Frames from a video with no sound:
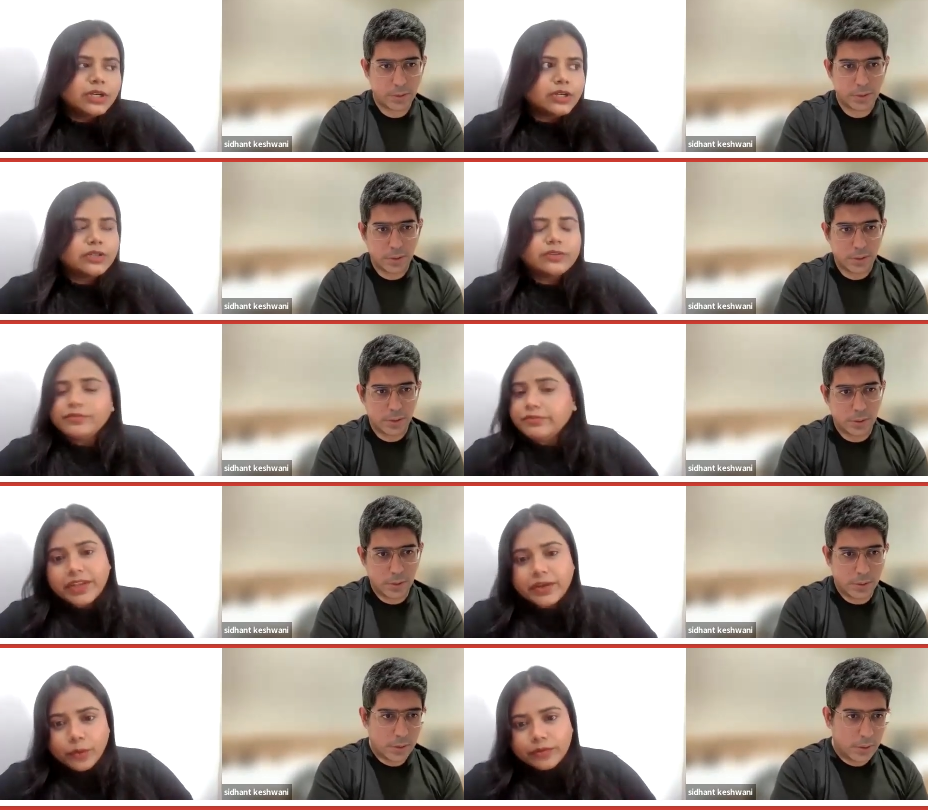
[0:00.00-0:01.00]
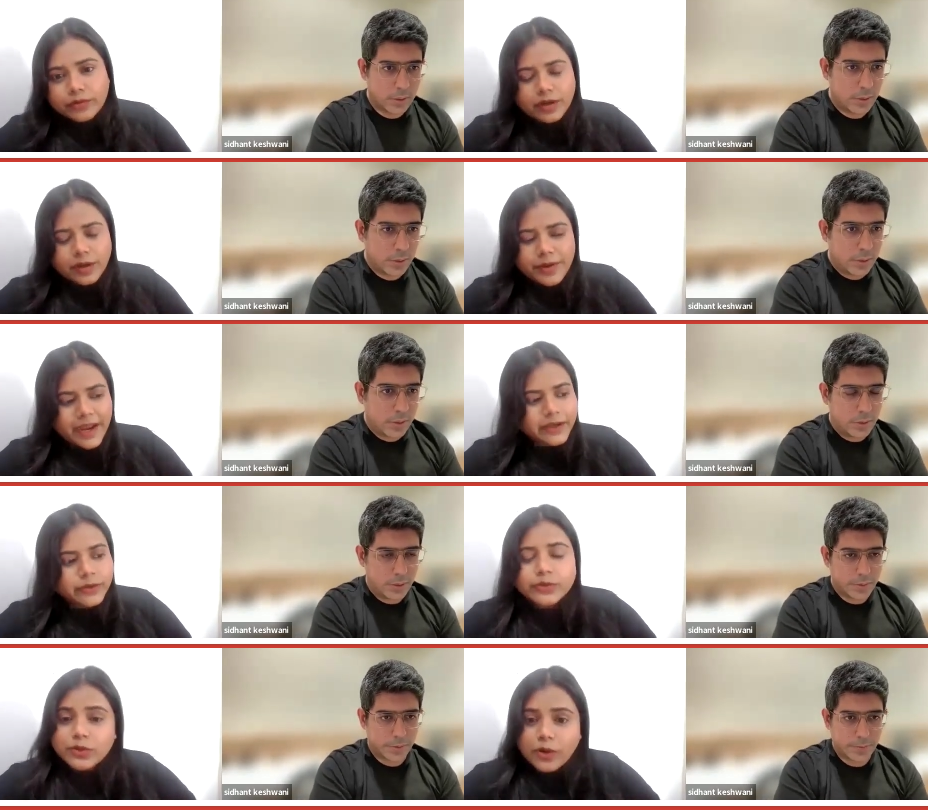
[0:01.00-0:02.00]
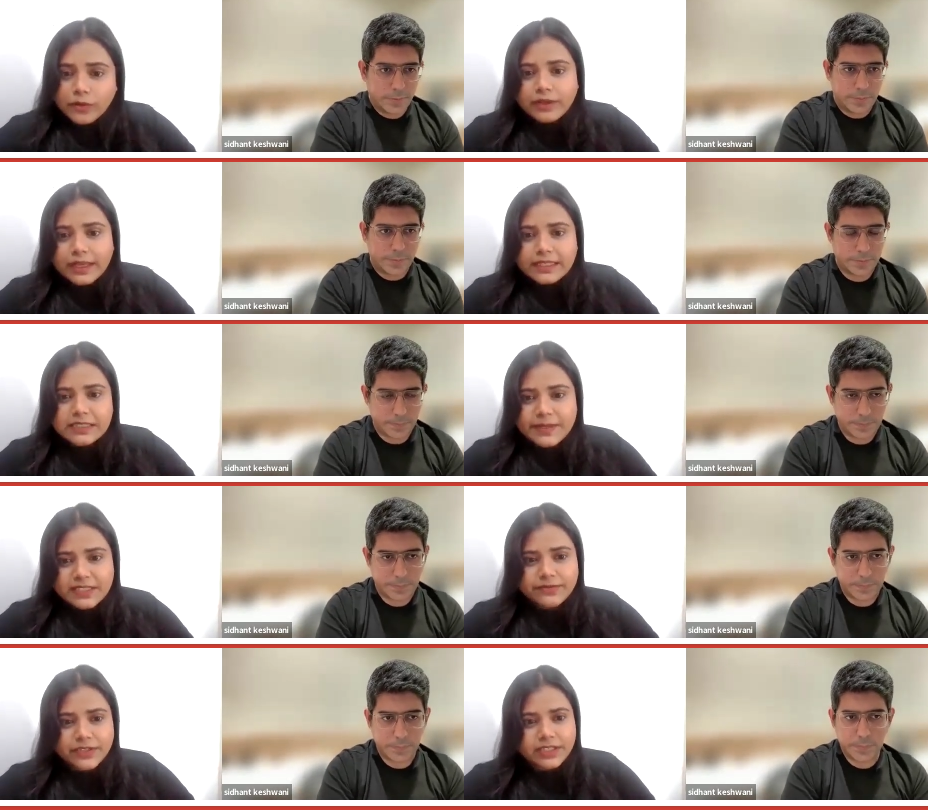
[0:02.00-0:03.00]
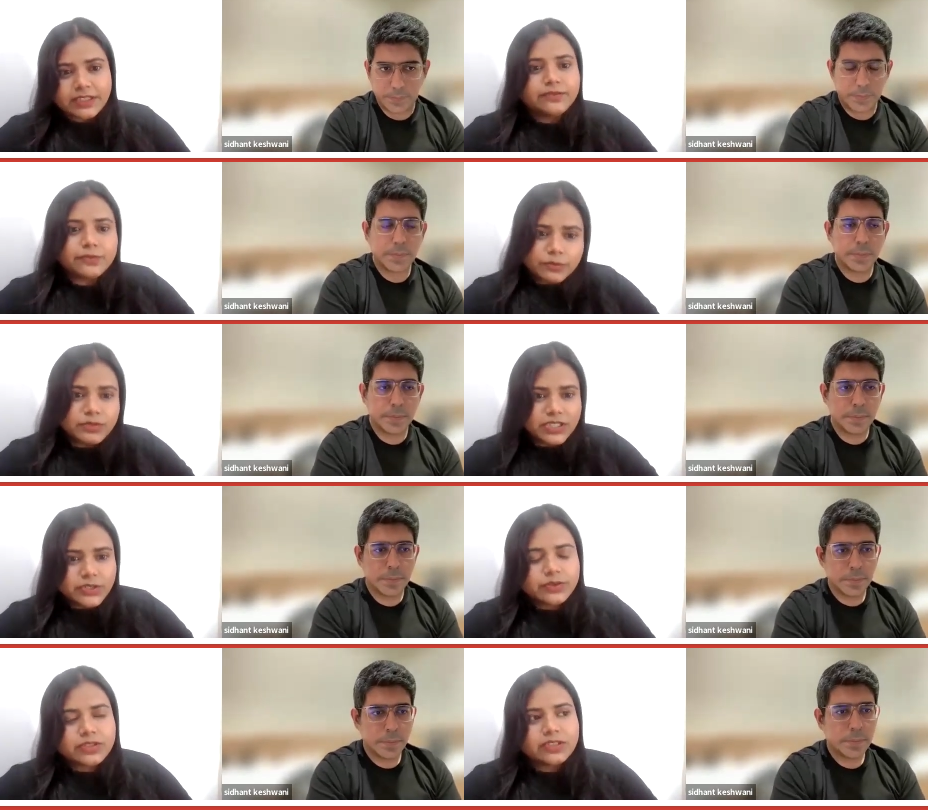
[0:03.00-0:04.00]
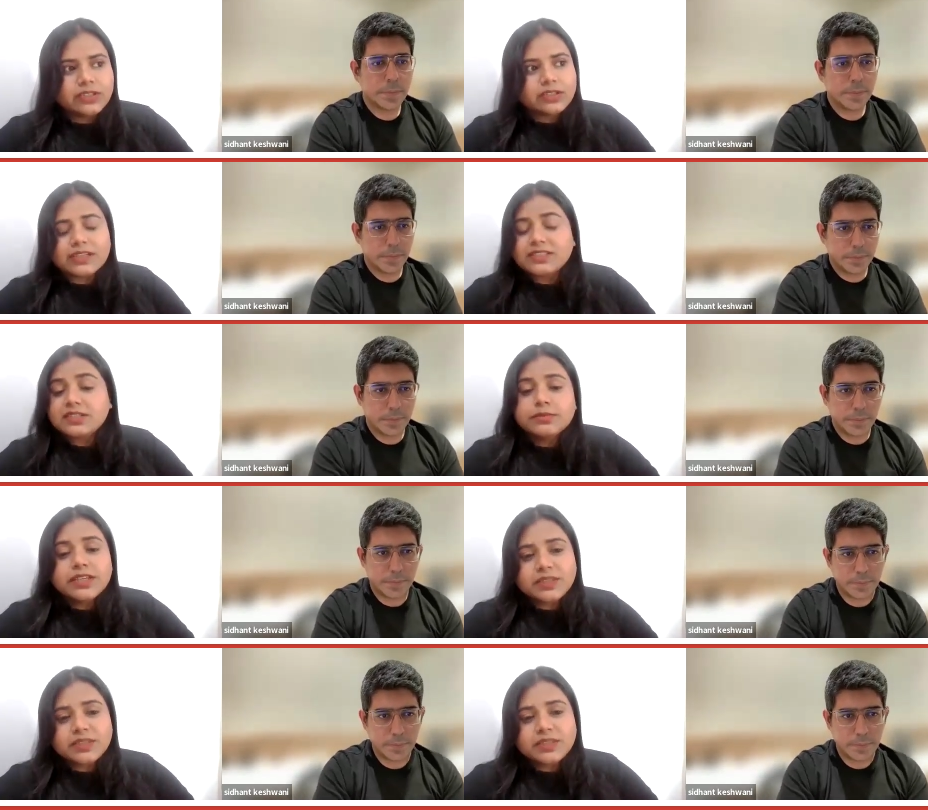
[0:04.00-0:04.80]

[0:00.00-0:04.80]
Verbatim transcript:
Speaker 1: uh, when uh, a brand goes offline specifically from D2C, customer